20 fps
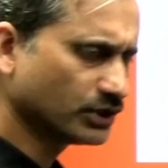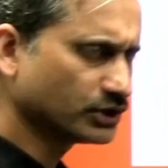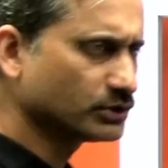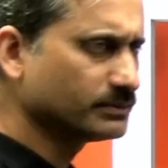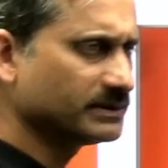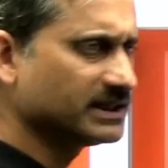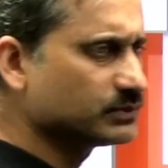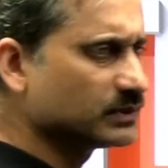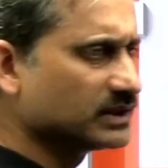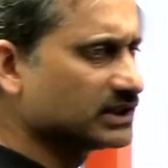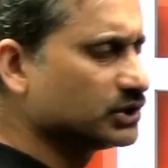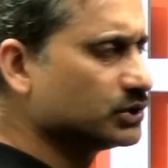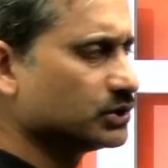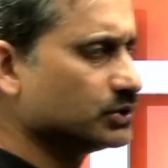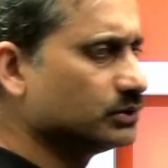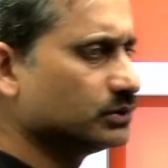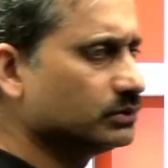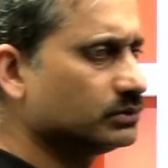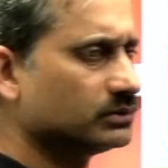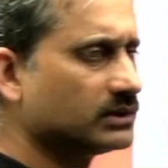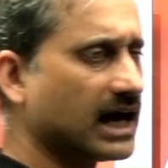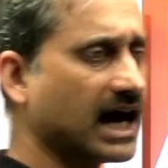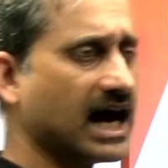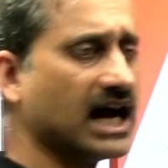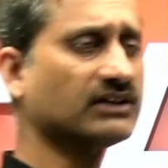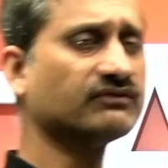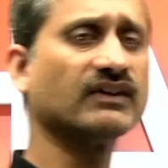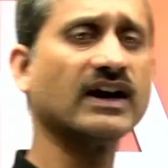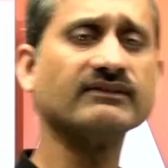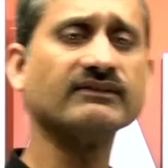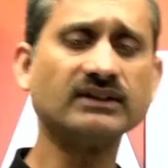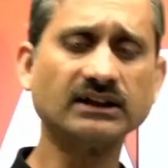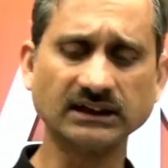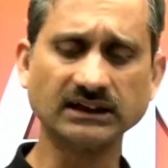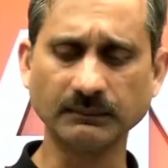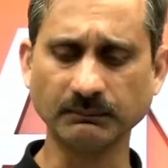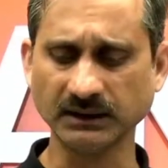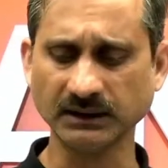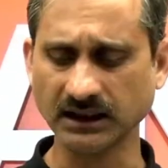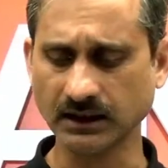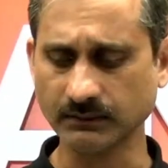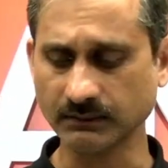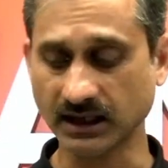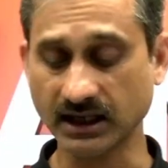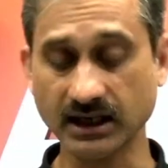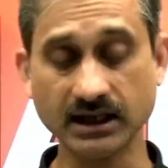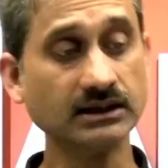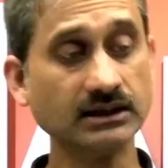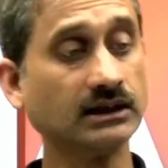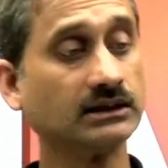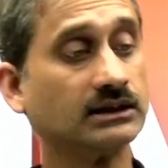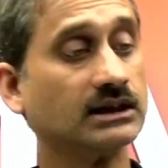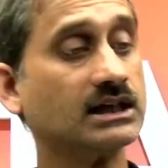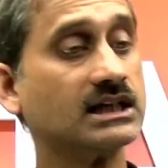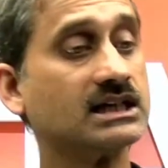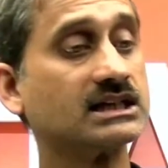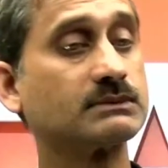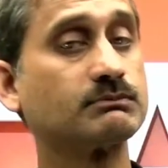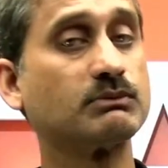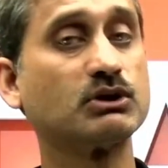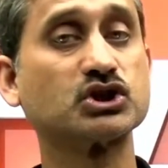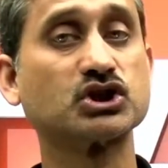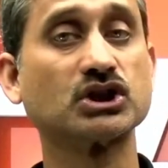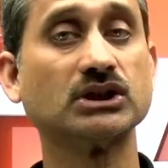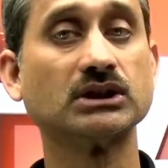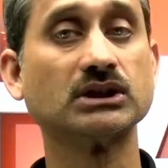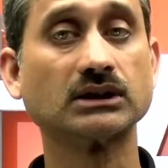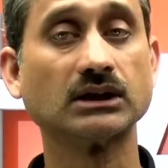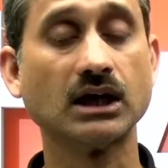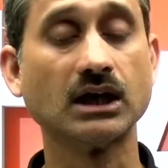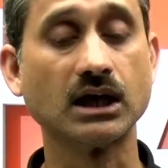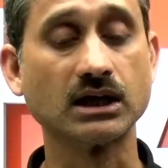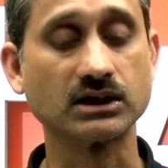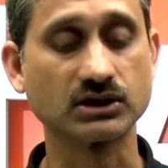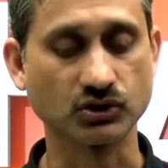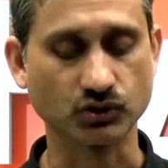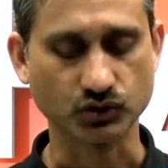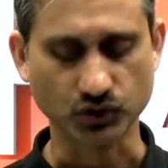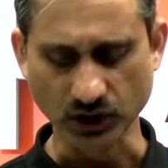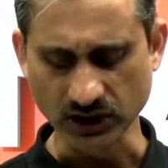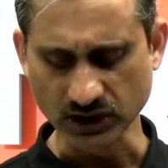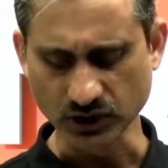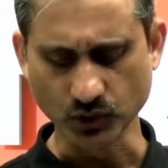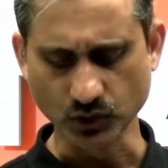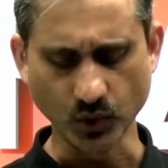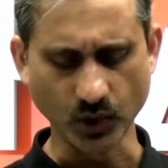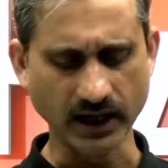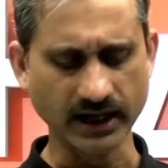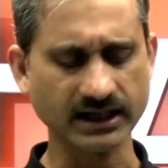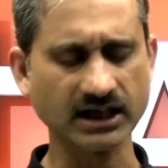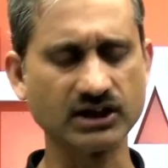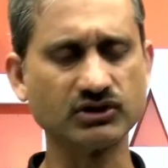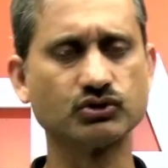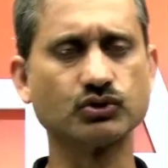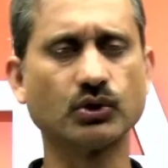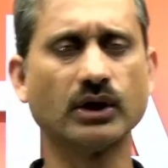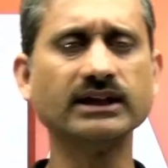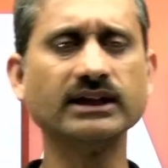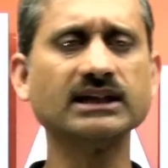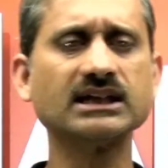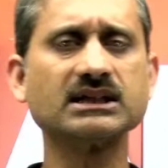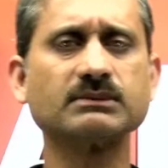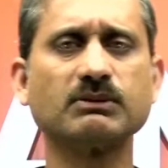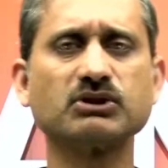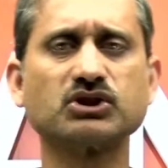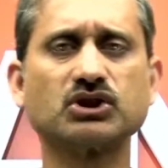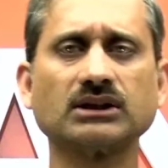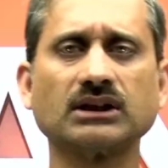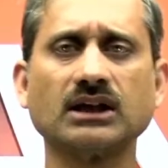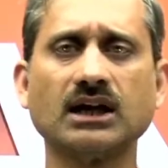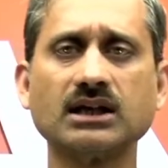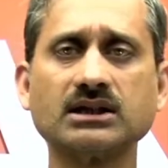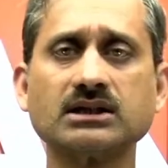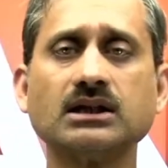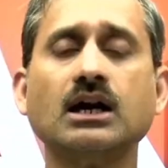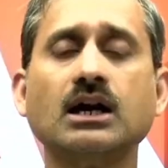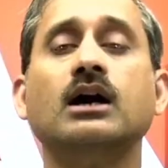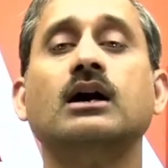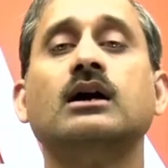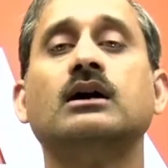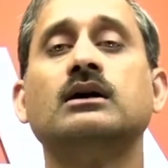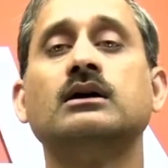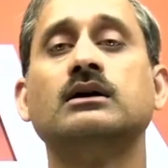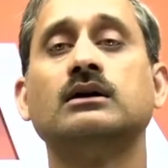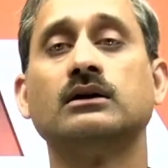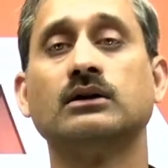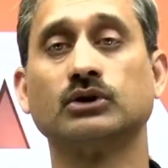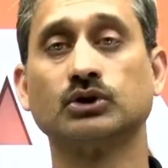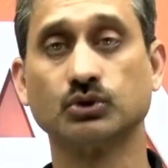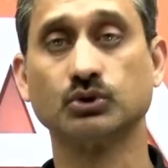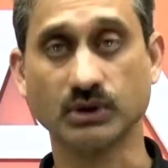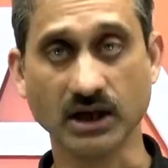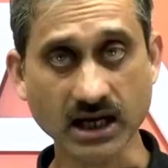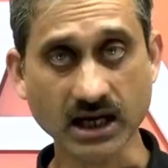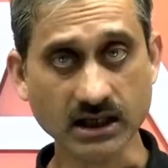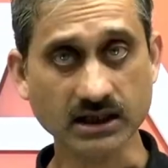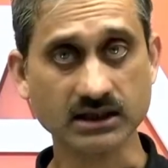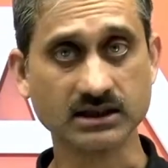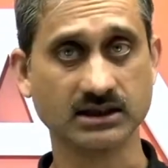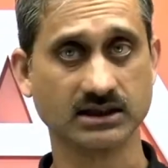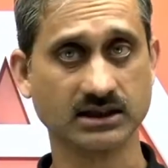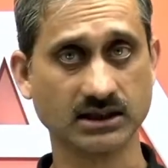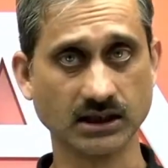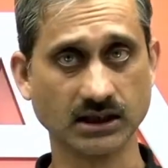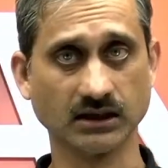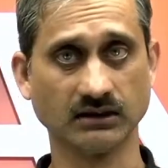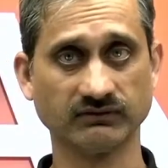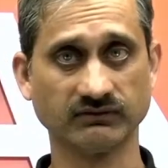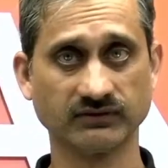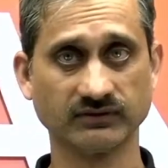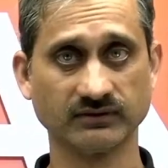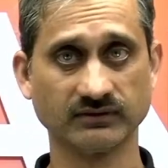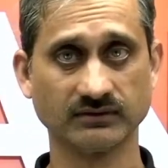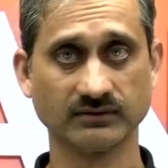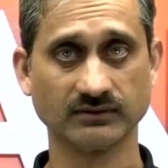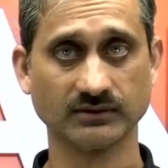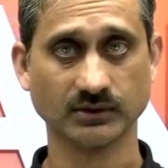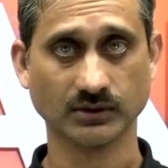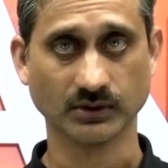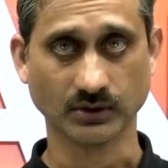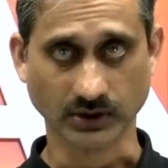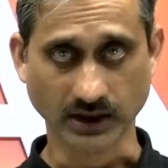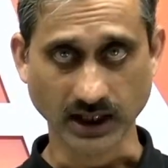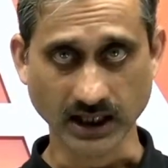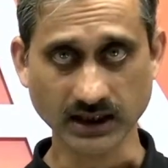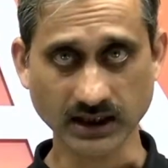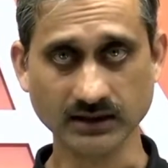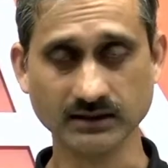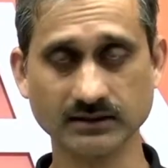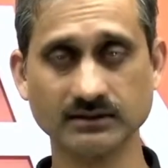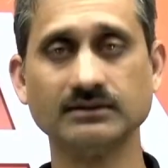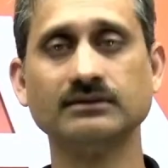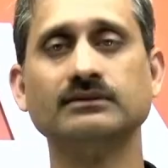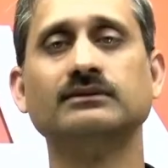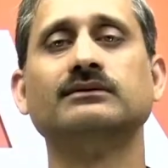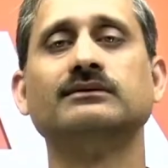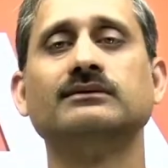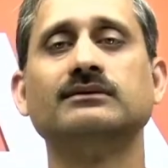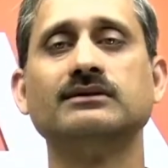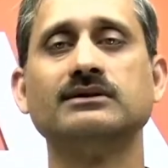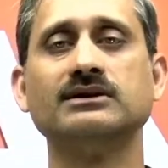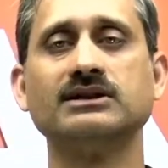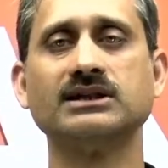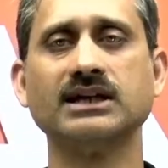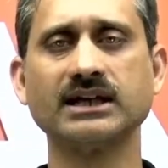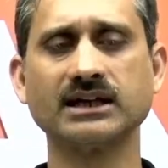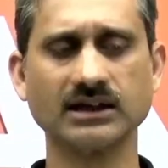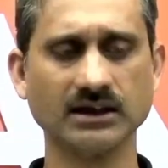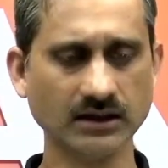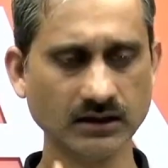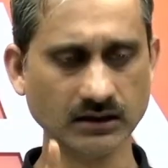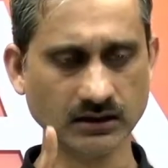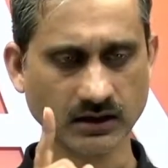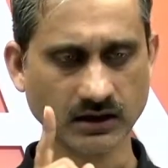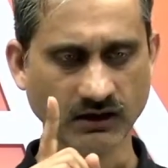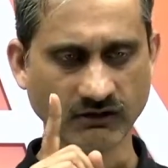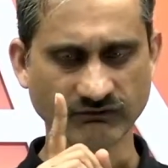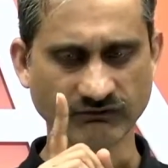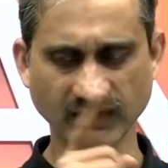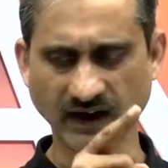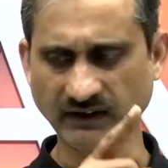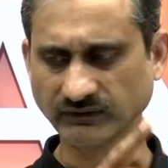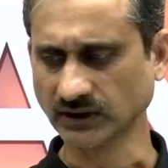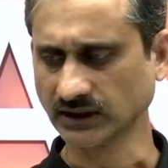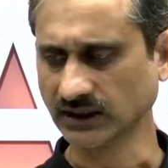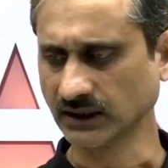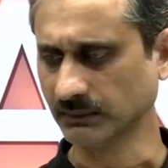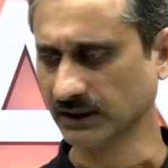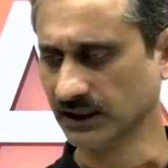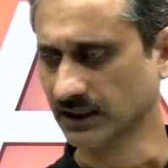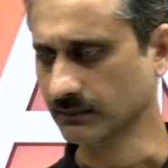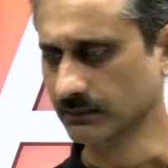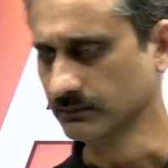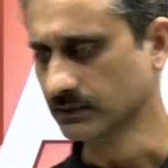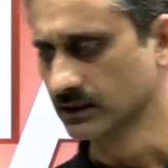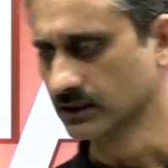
to meet with you at 5:30 p.m. in the special class. So just go ahead and join the special class today itself. Okay? Take care. 5:30 p.m.